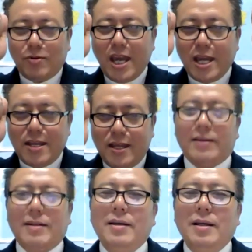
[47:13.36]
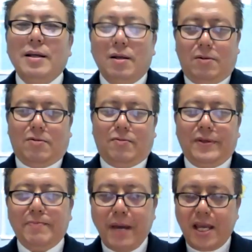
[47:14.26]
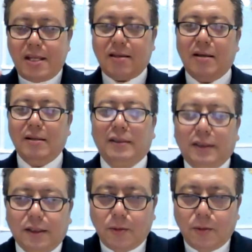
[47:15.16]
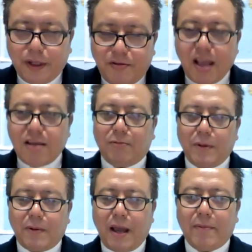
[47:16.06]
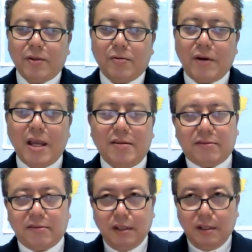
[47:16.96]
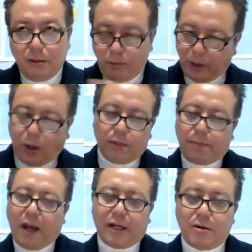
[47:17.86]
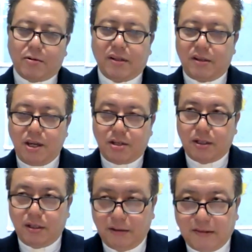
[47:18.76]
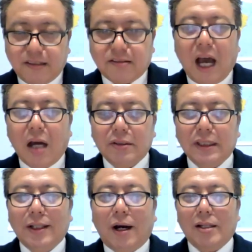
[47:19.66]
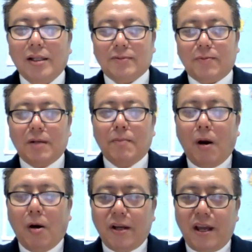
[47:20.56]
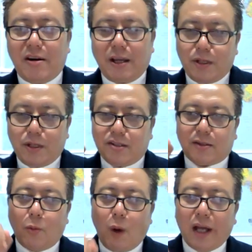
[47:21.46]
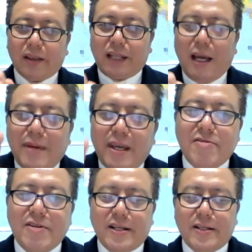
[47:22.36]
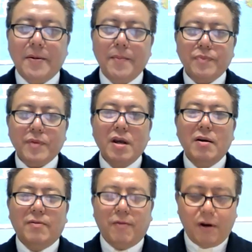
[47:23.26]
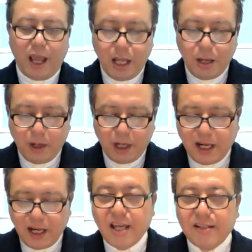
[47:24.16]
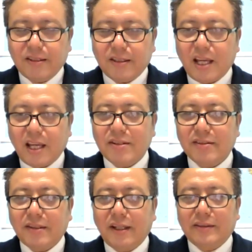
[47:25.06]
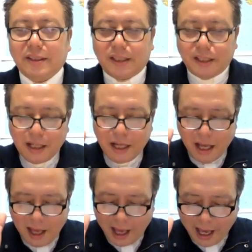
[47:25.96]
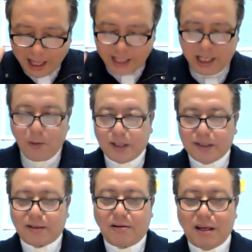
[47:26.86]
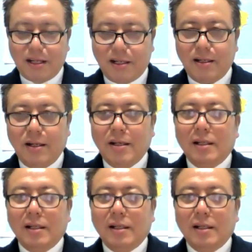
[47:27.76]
today that we bait, you know, we were able to raise with all the partner organization $6,000 for the bone hearing, which is a one-time hearing for anyone in the ACE detention center. And he was granted